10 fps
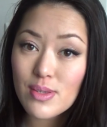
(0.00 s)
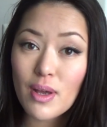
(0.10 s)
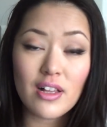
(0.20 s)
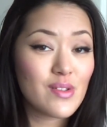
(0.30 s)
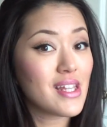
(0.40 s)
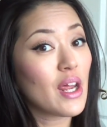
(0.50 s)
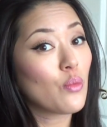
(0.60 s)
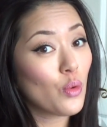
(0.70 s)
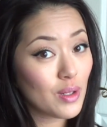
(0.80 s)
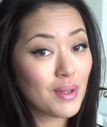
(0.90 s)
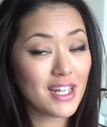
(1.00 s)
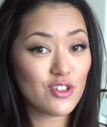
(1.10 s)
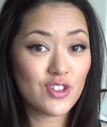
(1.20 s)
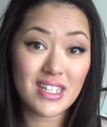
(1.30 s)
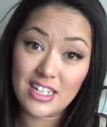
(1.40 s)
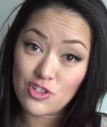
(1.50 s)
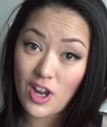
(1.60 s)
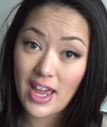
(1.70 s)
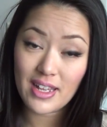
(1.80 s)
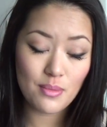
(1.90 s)
some colors that I would be interested in
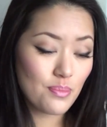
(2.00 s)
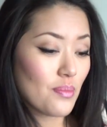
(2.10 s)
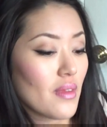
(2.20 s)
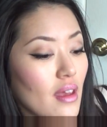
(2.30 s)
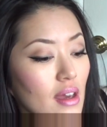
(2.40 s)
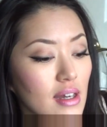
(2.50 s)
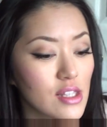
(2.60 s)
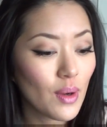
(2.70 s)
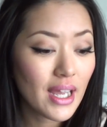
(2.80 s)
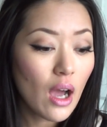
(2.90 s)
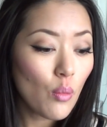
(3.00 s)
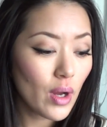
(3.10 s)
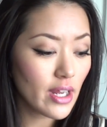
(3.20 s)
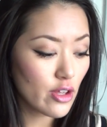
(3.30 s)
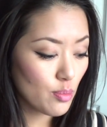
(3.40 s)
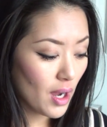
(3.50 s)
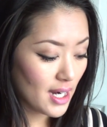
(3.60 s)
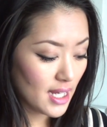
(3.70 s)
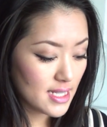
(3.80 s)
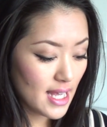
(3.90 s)
trying. So I got one other
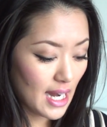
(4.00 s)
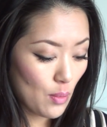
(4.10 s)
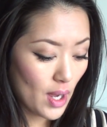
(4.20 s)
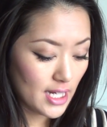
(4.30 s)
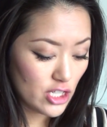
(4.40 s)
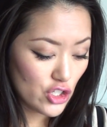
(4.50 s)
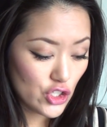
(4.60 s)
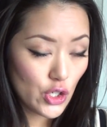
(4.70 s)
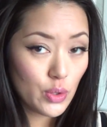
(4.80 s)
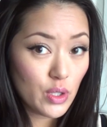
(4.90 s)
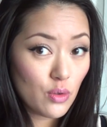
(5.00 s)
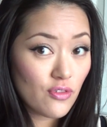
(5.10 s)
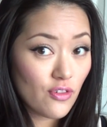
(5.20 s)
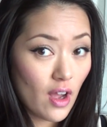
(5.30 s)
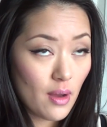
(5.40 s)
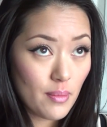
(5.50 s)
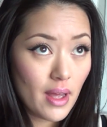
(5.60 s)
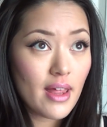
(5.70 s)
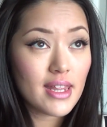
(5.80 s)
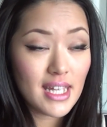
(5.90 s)
product that I wanted to show you from
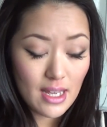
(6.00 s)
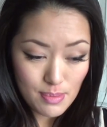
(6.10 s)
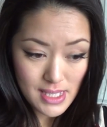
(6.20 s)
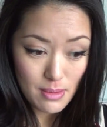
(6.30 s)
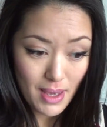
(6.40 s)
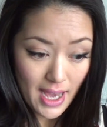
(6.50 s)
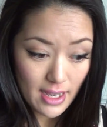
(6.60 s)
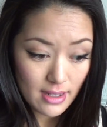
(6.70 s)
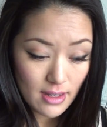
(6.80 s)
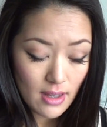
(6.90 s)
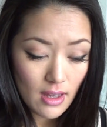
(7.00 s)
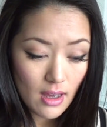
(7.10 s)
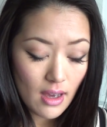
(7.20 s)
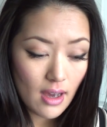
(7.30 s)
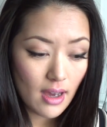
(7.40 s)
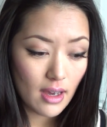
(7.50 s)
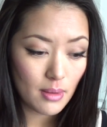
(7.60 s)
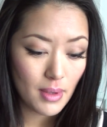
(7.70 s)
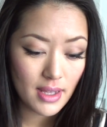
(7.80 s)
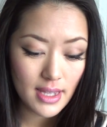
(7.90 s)
the Ipsy bag.
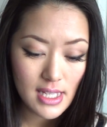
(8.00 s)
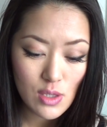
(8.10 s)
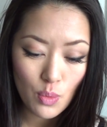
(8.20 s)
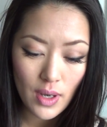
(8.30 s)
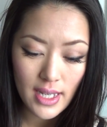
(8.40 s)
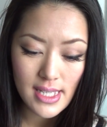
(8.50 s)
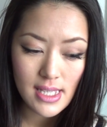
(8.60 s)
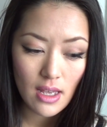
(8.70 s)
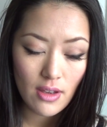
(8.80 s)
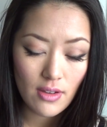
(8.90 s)
And this was